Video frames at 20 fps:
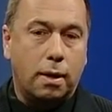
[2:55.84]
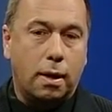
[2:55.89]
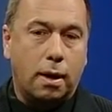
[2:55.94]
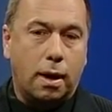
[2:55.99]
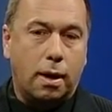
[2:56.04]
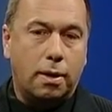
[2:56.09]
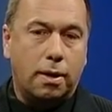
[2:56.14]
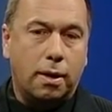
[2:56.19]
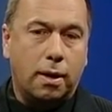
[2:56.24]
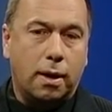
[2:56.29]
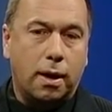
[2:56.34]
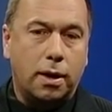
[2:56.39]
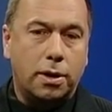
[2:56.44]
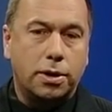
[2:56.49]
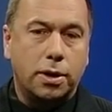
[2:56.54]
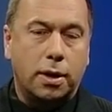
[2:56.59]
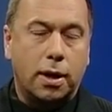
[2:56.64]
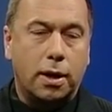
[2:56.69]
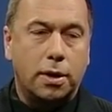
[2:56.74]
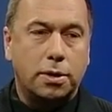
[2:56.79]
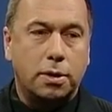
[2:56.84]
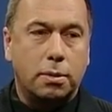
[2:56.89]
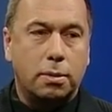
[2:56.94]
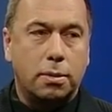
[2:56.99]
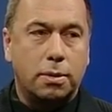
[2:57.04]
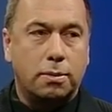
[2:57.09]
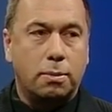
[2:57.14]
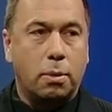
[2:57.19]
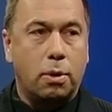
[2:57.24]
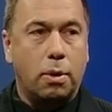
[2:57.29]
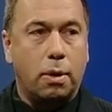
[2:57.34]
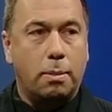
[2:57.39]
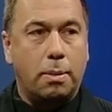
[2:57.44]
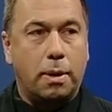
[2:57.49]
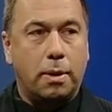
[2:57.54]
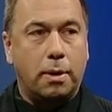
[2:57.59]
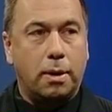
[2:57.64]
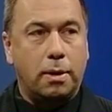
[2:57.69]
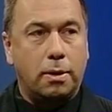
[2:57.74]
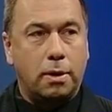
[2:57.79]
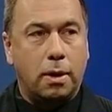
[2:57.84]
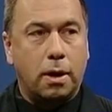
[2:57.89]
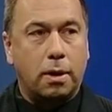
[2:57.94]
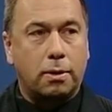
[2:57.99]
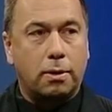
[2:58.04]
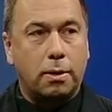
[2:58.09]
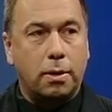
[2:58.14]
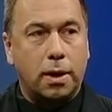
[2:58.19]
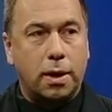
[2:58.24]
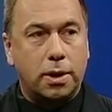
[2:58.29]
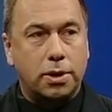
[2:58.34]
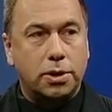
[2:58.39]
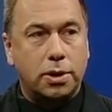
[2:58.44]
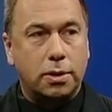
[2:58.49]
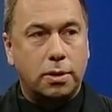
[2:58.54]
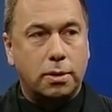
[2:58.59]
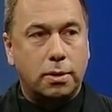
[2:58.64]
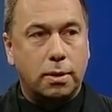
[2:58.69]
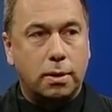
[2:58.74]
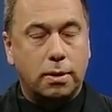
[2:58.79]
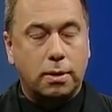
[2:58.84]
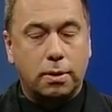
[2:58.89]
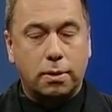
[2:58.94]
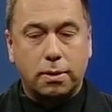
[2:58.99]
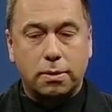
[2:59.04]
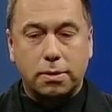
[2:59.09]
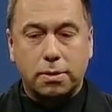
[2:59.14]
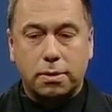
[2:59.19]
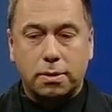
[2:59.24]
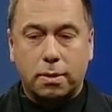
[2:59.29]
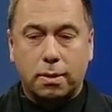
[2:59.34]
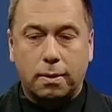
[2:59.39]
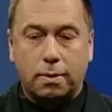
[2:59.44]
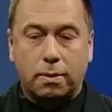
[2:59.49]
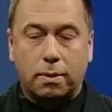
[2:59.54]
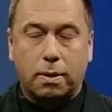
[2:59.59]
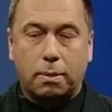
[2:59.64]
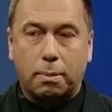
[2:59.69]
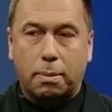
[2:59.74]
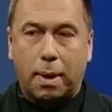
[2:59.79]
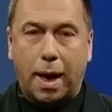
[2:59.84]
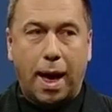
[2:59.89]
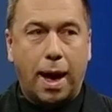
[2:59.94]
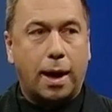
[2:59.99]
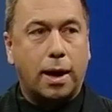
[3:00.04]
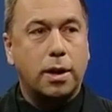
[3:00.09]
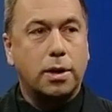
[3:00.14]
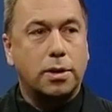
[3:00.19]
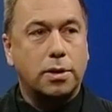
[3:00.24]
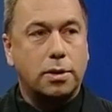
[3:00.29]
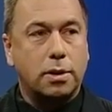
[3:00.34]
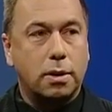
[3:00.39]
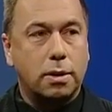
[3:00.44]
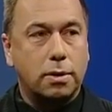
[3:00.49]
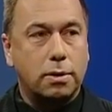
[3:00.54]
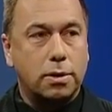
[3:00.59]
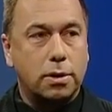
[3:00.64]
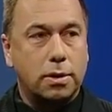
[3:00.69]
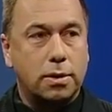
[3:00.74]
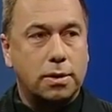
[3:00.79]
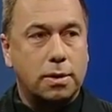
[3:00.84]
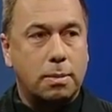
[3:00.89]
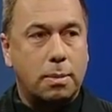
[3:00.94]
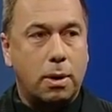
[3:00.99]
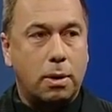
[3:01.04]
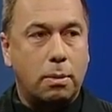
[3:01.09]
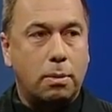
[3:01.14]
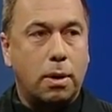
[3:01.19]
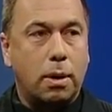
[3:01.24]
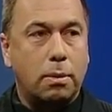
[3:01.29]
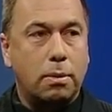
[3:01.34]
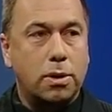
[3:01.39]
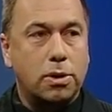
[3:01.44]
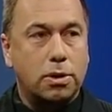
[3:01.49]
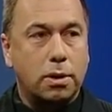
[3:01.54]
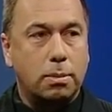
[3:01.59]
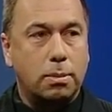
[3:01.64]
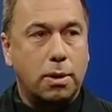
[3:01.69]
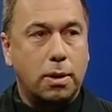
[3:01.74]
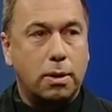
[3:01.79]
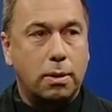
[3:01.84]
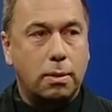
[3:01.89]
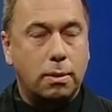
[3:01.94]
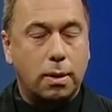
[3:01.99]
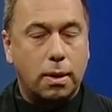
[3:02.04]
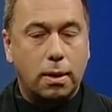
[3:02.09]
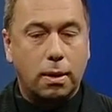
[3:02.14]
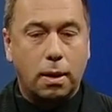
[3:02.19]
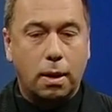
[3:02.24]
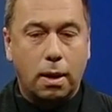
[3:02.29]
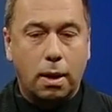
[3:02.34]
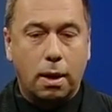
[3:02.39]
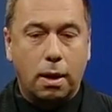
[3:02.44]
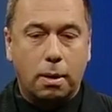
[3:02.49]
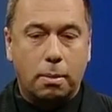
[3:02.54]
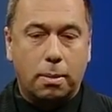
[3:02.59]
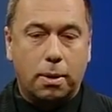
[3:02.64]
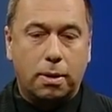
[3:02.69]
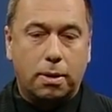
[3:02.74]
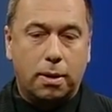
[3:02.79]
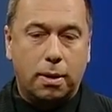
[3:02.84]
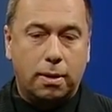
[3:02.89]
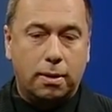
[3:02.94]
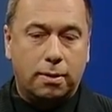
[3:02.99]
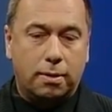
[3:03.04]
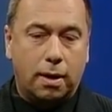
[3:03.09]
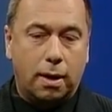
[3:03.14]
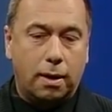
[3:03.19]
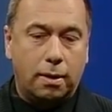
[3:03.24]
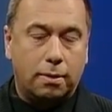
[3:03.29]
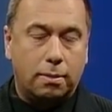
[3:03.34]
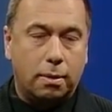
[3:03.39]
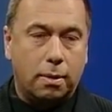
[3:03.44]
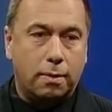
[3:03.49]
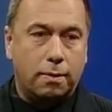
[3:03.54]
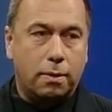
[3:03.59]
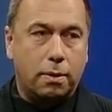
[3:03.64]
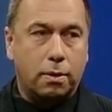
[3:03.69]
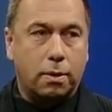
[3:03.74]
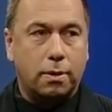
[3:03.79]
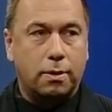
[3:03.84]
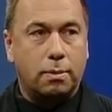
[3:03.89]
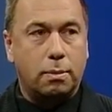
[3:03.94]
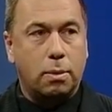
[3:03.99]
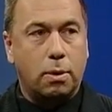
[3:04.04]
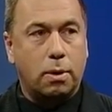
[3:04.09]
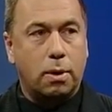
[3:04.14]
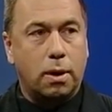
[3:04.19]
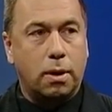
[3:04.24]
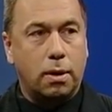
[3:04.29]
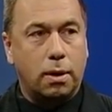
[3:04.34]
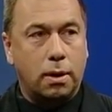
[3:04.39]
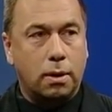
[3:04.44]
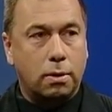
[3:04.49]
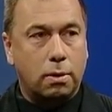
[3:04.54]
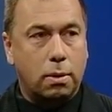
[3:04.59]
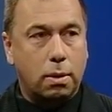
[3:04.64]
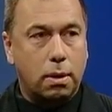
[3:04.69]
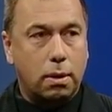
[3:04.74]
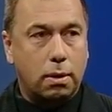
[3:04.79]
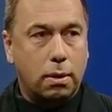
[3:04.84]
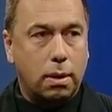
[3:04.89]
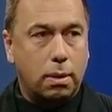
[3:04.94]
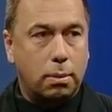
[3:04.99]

I think education was more about indoctrination, sort of packaged solutions about what we should be doing. But these days, we're focused more on inquiry,